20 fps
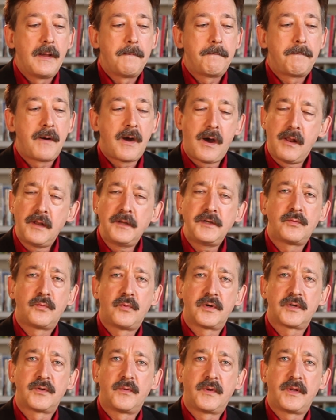Polish
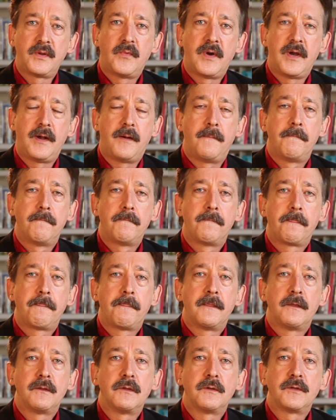works really well.
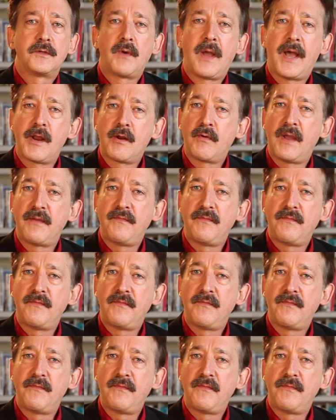So how do I